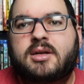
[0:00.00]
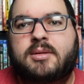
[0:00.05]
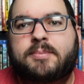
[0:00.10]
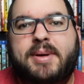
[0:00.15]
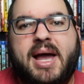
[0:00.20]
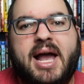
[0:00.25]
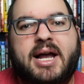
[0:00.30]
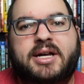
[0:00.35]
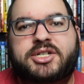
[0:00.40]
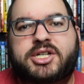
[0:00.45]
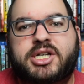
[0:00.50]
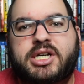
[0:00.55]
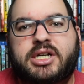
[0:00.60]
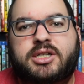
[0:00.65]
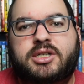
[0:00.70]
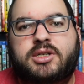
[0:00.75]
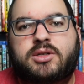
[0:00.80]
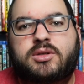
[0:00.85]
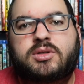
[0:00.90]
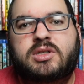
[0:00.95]

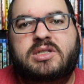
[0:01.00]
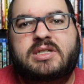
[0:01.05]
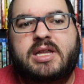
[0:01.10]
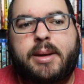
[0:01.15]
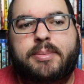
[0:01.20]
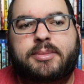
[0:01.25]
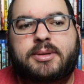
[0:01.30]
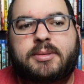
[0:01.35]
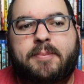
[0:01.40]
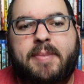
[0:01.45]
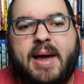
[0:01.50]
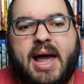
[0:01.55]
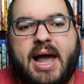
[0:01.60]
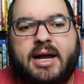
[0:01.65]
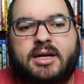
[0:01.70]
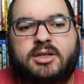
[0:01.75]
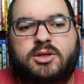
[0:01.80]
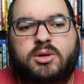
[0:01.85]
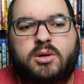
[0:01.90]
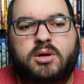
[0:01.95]
Bakshi stepped
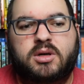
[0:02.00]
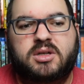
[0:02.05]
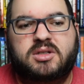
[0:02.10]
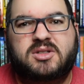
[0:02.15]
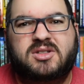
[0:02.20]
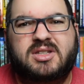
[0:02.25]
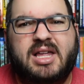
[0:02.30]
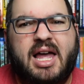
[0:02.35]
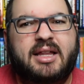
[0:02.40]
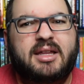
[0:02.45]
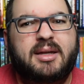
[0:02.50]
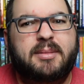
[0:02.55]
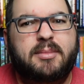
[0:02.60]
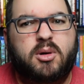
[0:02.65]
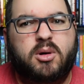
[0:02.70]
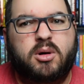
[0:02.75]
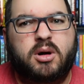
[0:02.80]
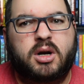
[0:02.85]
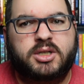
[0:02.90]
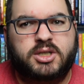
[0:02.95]
back towards slightly
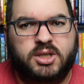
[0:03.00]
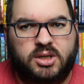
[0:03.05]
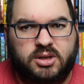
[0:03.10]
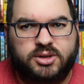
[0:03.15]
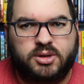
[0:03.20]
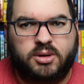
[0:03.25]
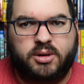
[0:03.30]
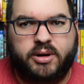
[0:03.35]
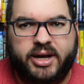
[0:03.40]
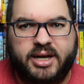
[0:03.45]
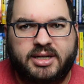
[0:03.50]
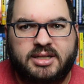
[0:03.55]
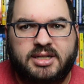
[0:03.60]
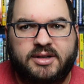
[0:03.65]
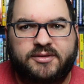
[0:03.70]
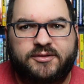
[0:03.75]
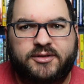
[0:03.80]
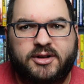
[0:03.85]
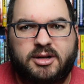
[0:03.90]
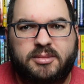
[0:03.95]
more
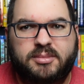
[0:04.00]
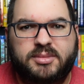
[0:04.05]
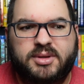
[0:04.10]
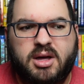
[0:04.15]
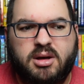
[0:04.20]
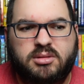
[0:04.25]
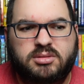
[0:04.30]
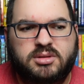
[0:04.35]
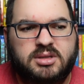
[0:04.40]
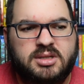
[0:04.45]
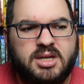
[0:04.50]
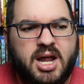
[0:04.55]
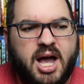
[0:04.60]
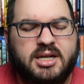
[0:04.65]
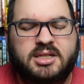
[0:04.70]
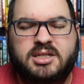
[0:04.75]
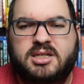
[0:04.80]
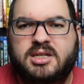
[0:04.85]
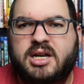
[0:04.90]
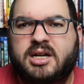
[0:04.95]
adult-oriented film, though
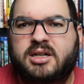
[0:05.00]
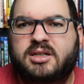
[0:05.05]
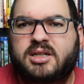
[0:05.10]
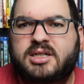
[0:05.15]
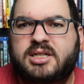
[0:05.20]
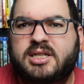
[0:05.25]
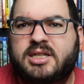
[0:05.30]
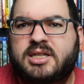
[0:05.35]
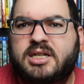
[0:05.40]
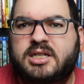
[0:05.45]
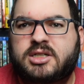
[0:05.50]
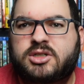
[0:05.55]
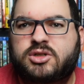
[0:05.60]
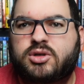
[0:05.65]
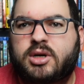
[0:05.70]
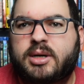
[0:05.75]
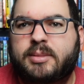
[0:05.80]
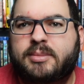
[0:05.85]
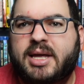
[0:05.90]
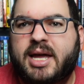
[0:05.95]
not nearly to the
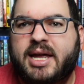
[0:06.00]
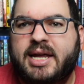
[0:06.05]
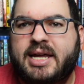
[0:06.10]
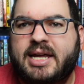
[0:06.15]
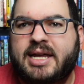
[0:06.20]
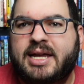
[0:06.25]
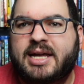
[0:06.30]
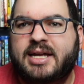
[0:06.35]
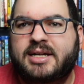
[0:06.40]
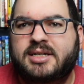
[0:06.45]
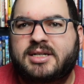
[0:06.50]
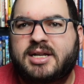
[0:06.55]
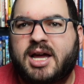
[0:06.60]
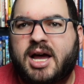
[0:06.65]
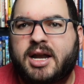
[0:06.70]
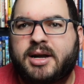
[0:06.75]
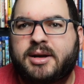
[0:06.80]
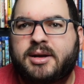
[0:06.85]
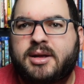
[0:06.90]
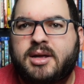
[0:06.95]
extreme that he had
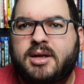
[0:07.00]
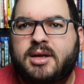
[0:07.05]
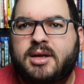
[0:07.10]
done